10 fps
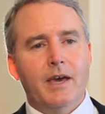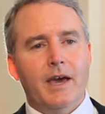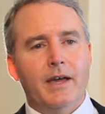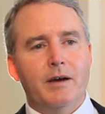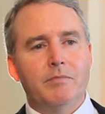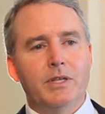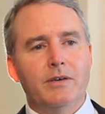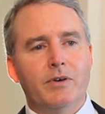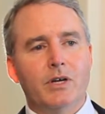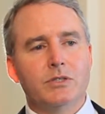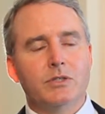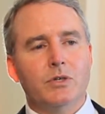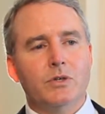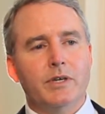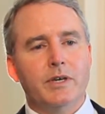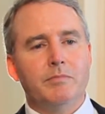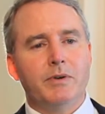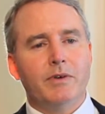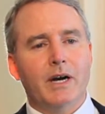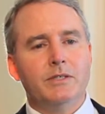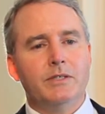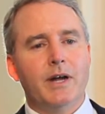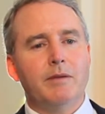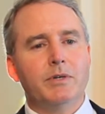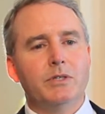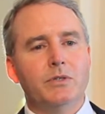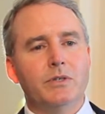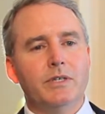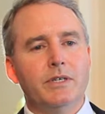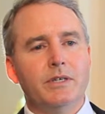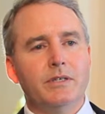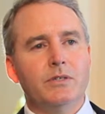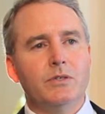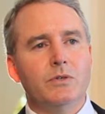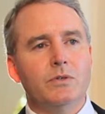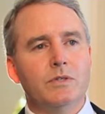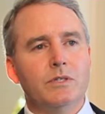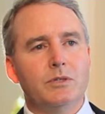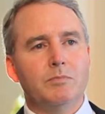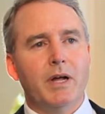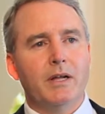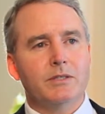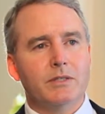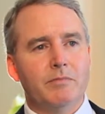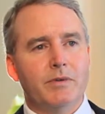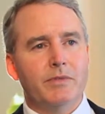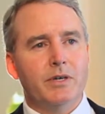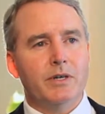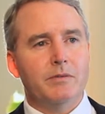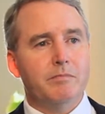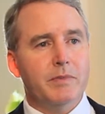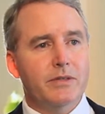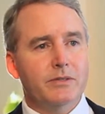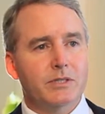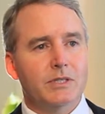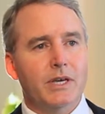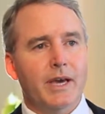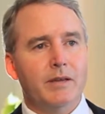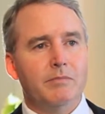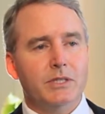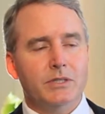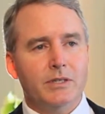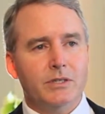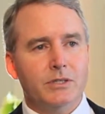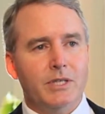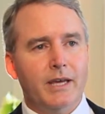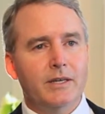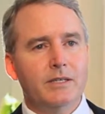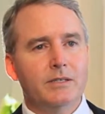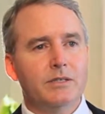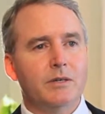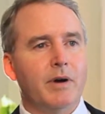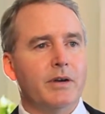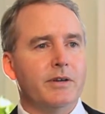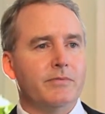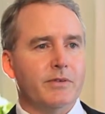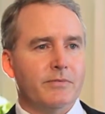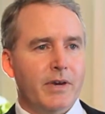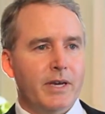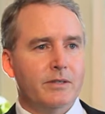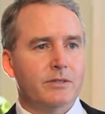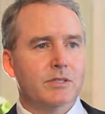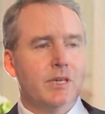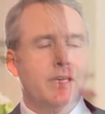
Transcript: And I believe also it provides an opportunity to dispel some of the myths and misunderstandings about different faiths.